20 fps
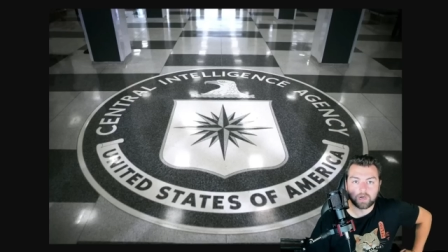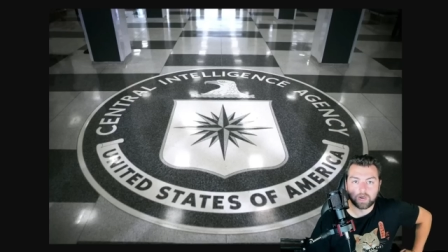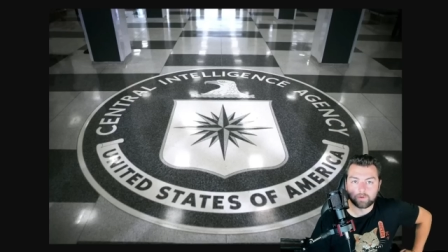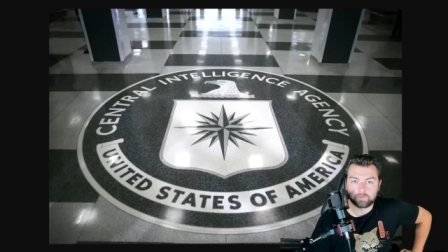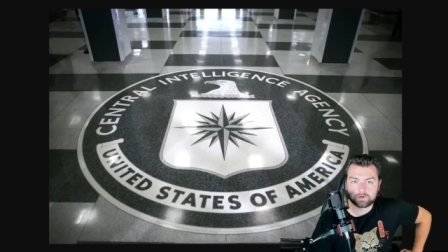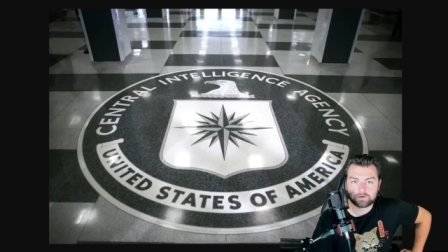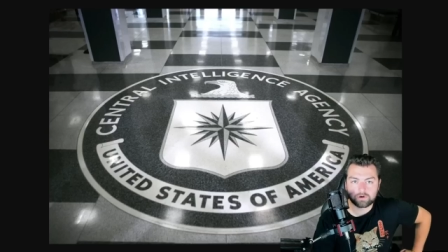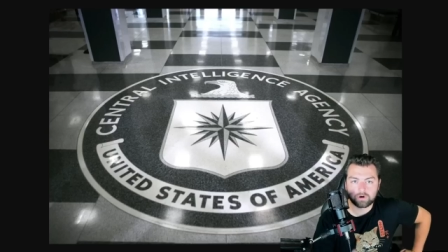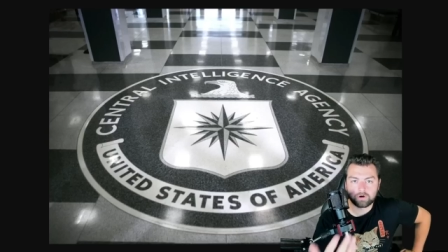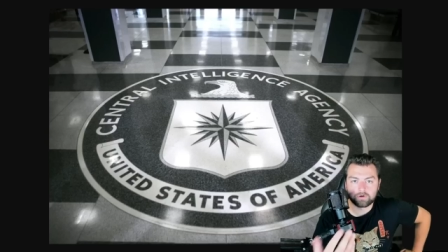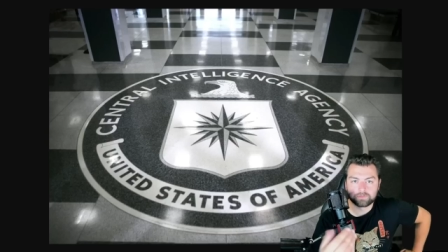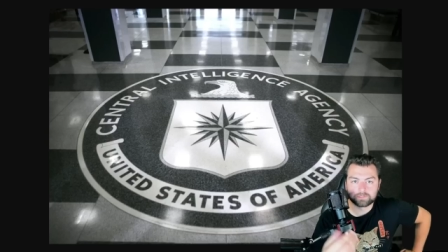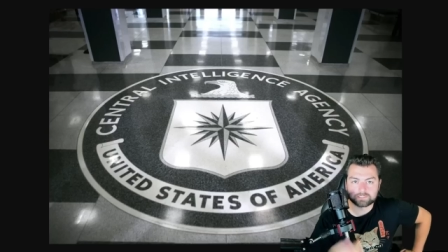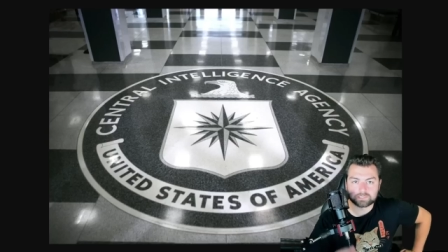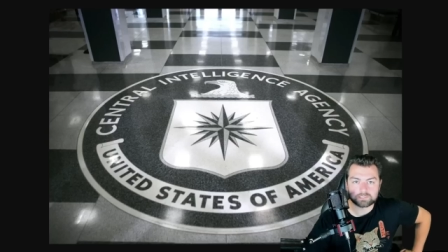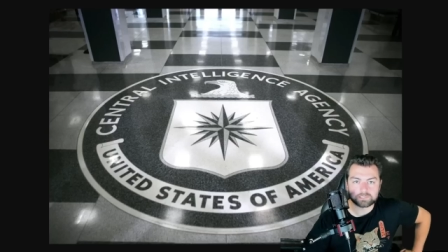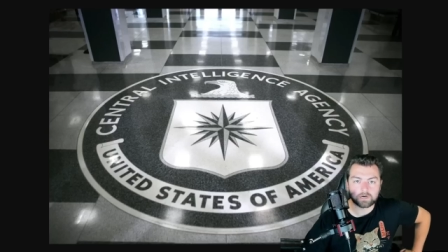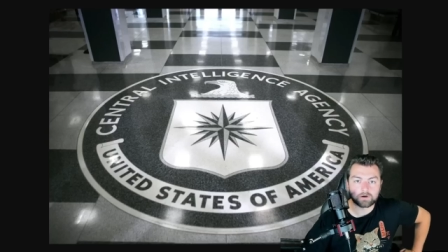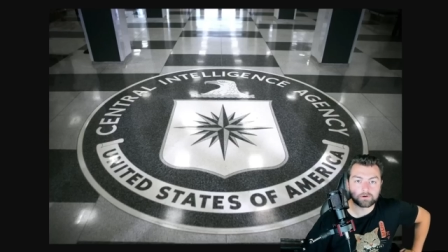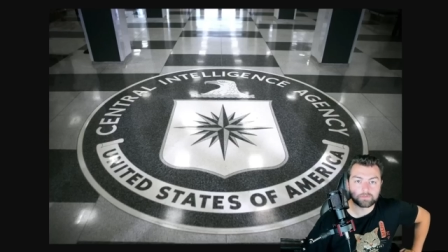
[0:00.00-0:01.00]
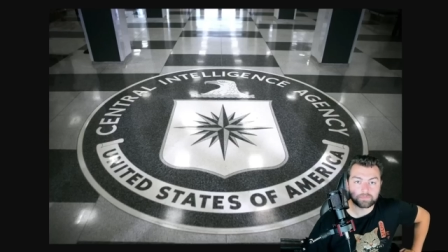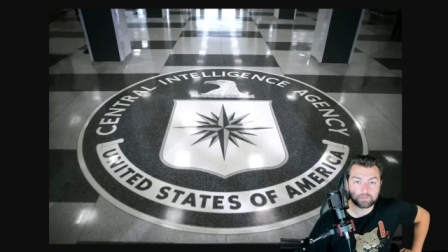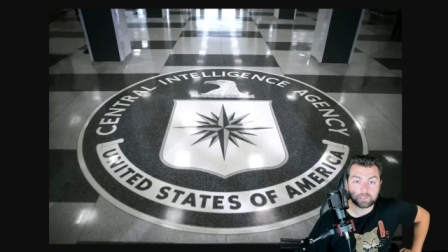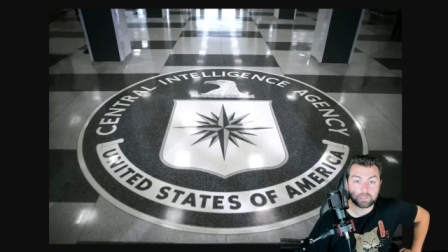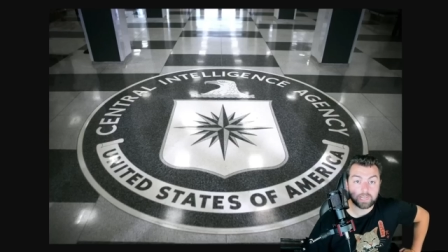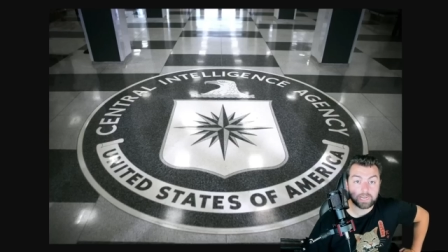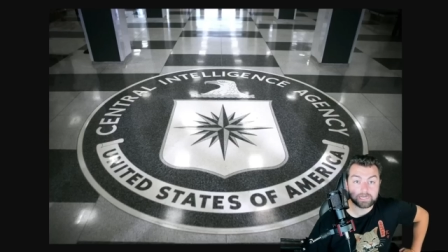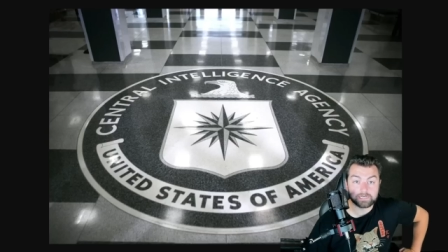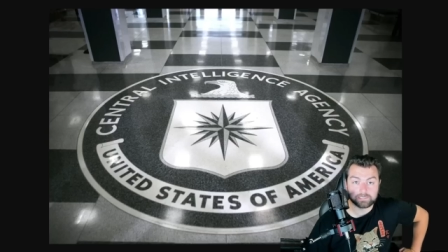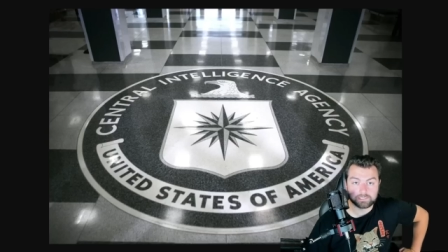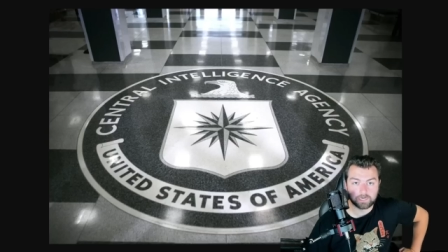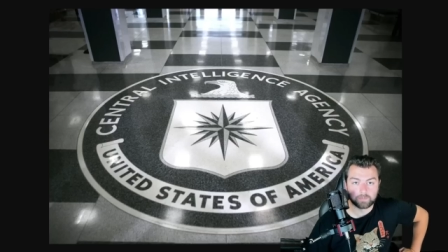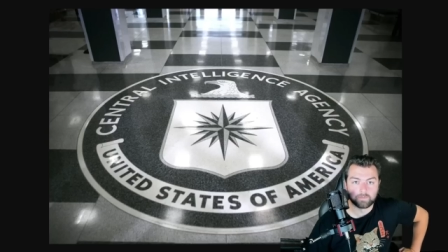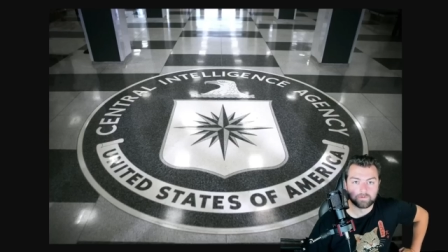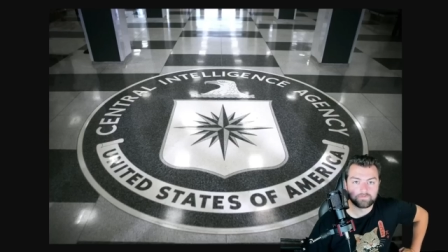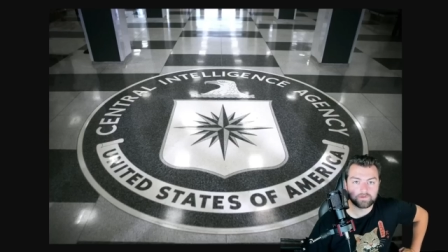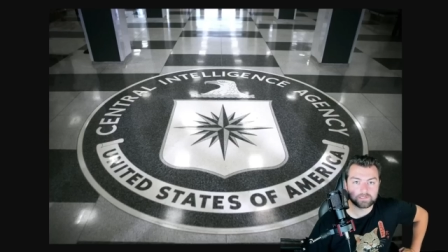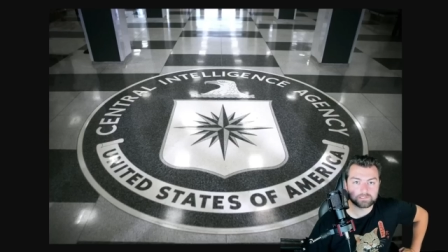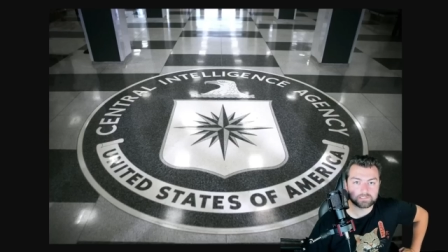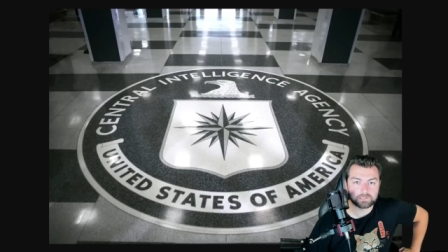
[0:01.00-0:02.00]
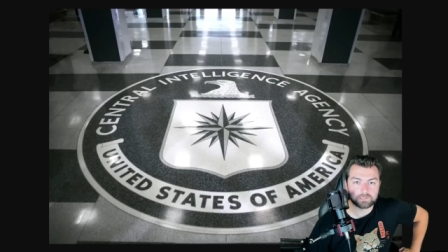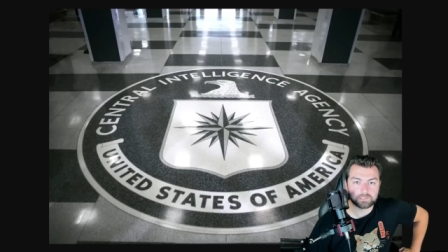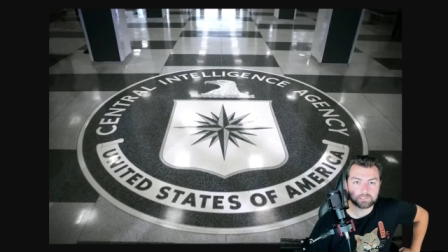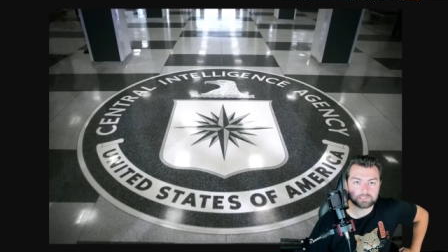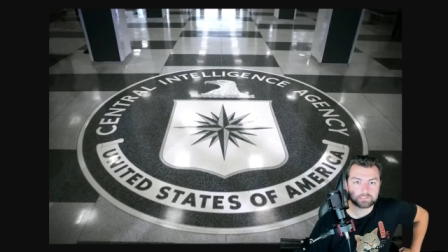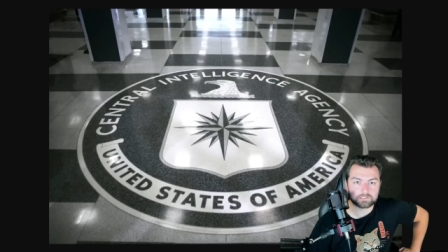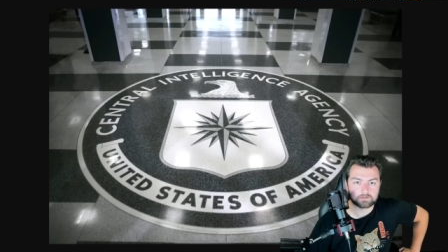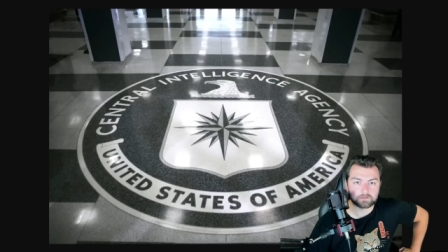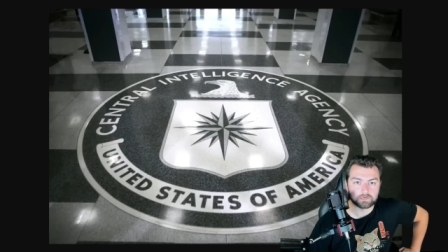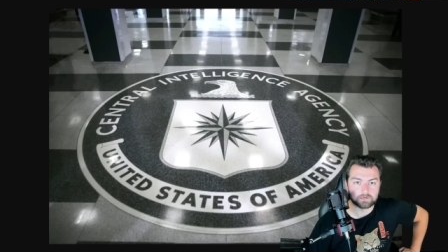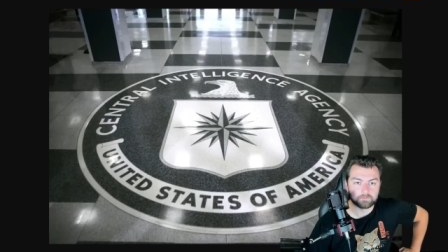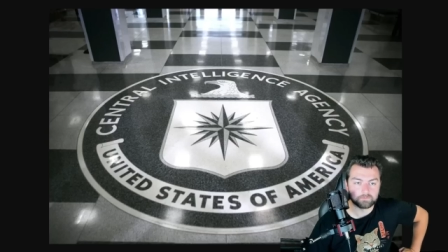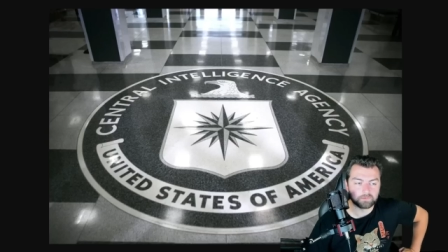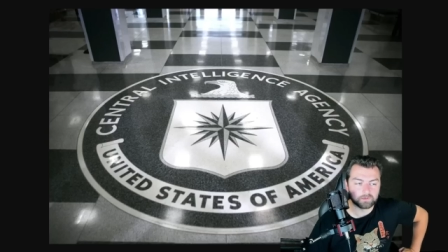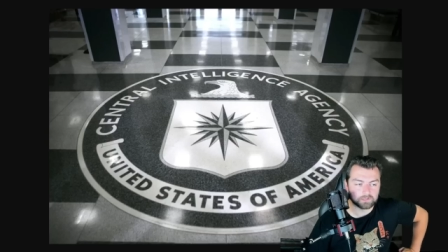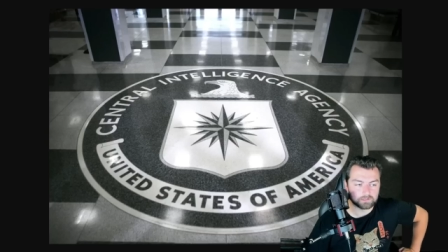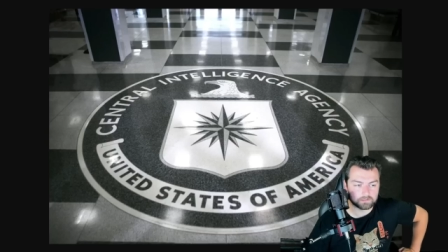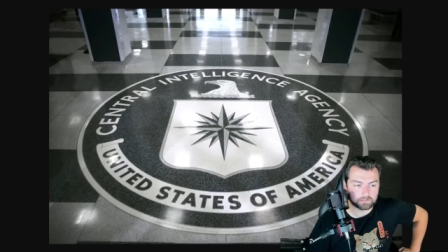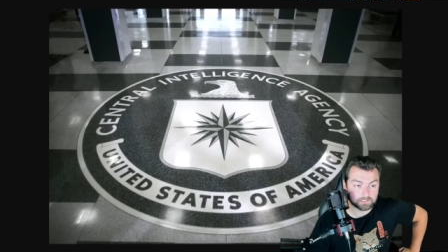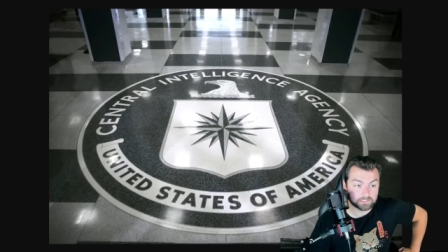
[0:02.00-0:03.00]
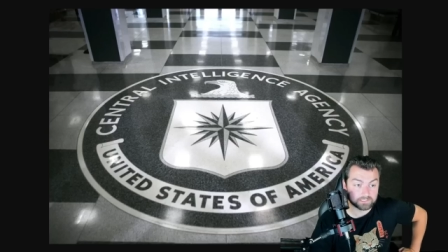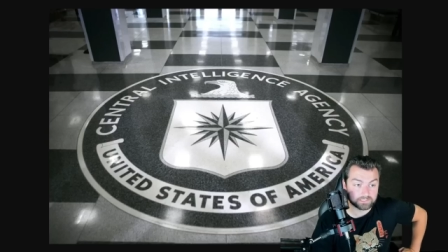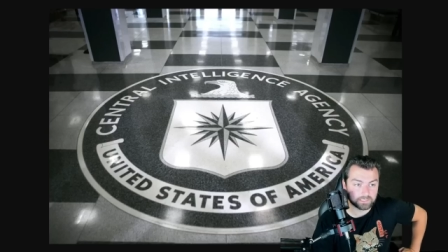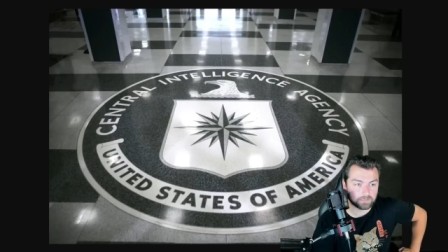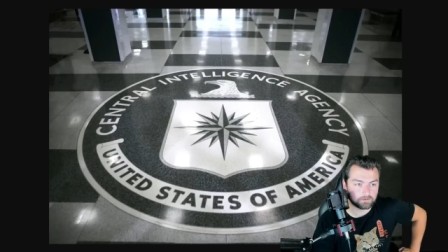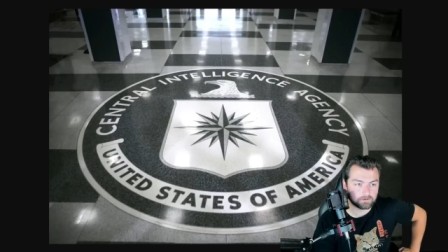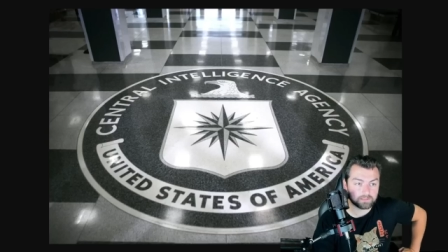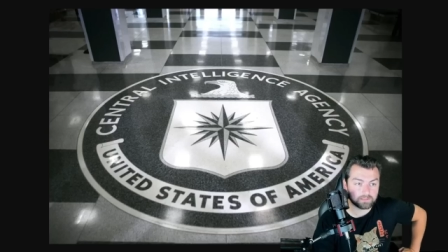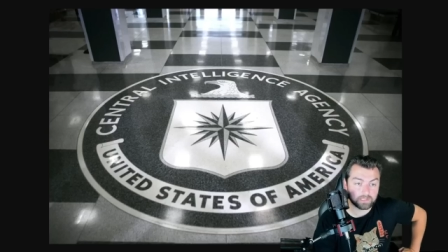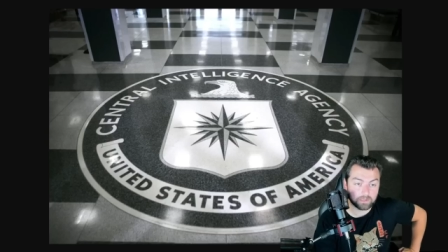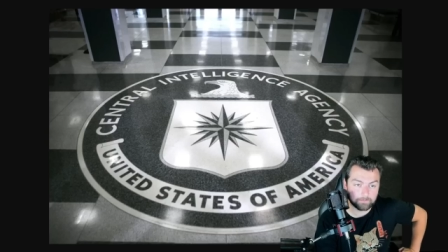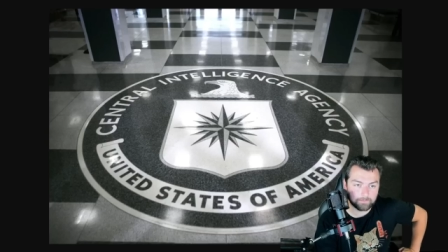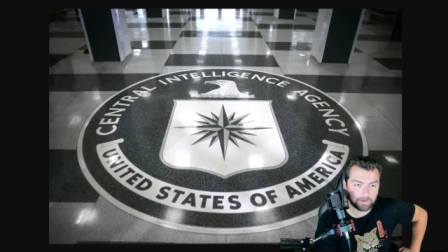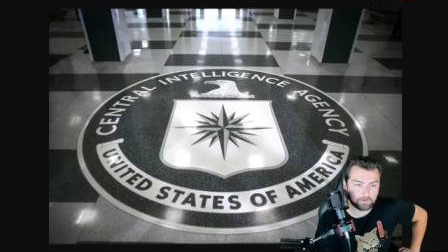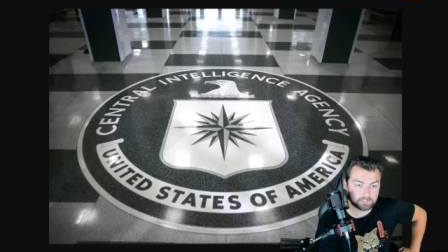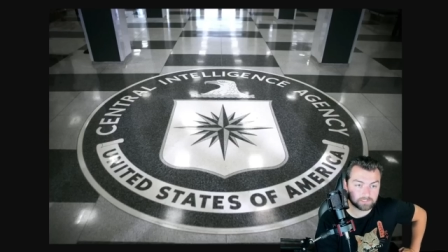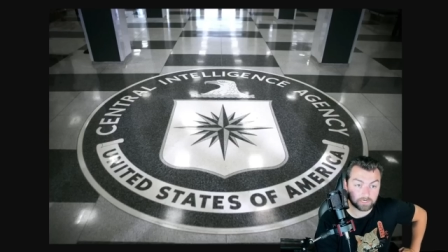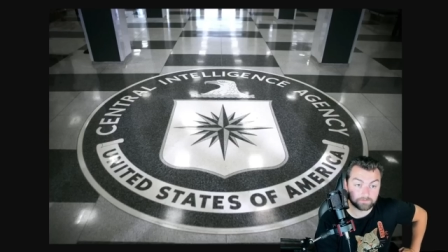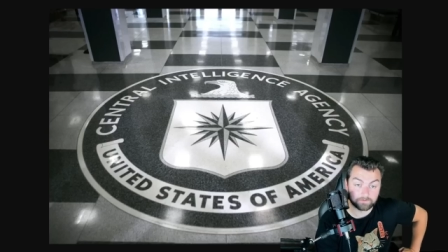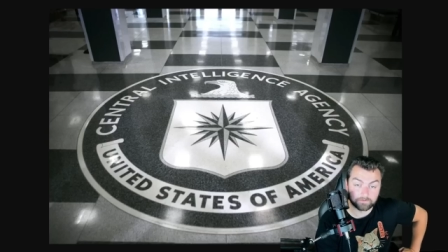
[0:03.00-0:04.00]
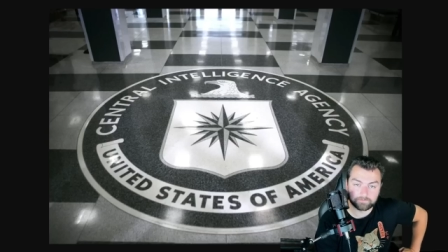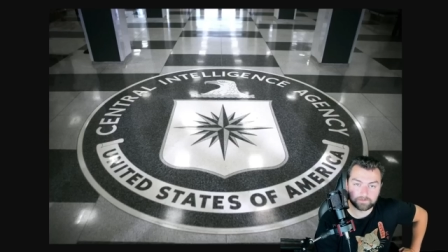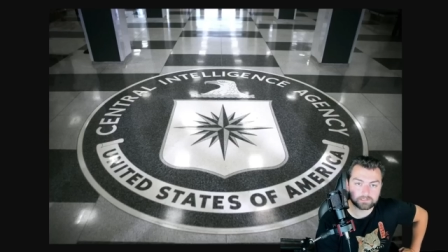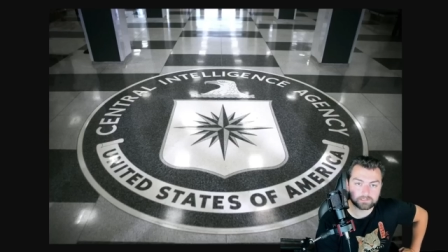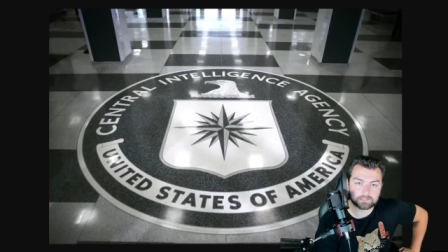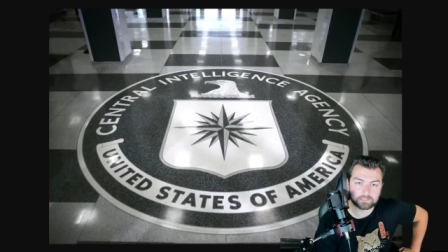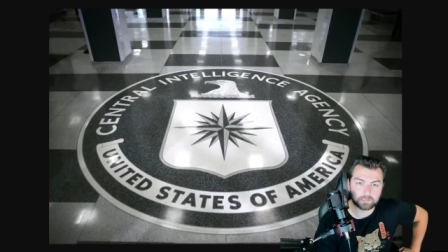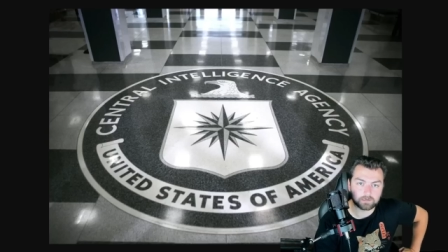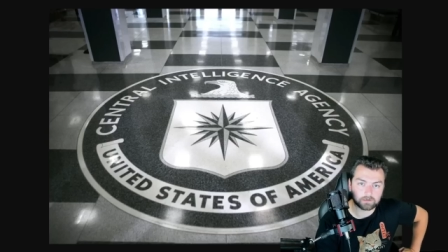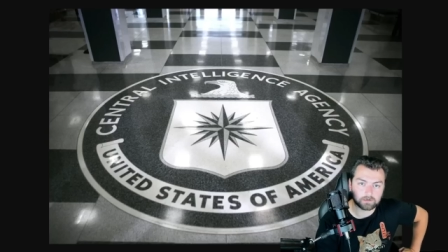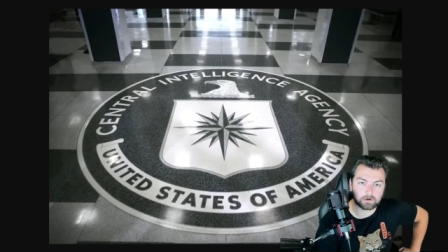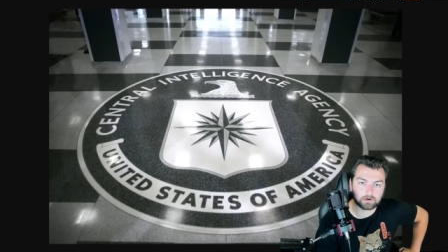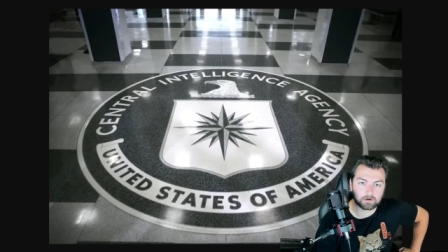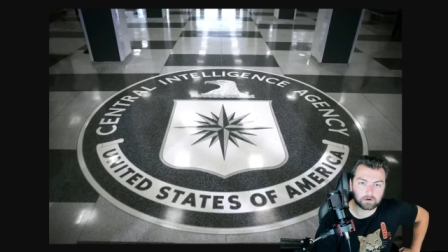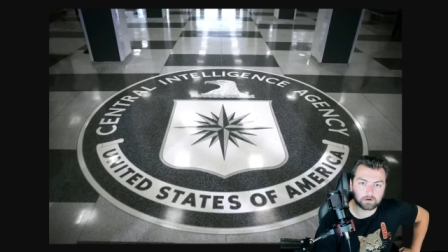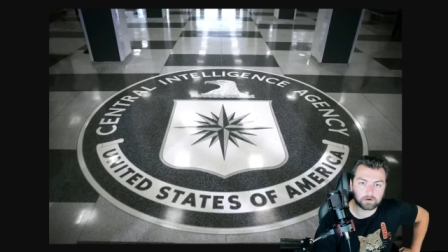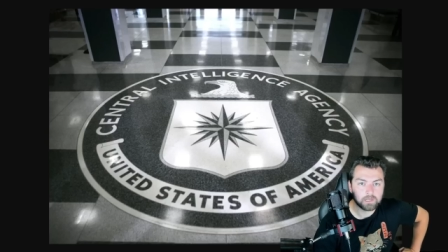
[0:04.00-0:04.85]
I would call this entire thing a dumb event in history, but considering the amount of events that occur,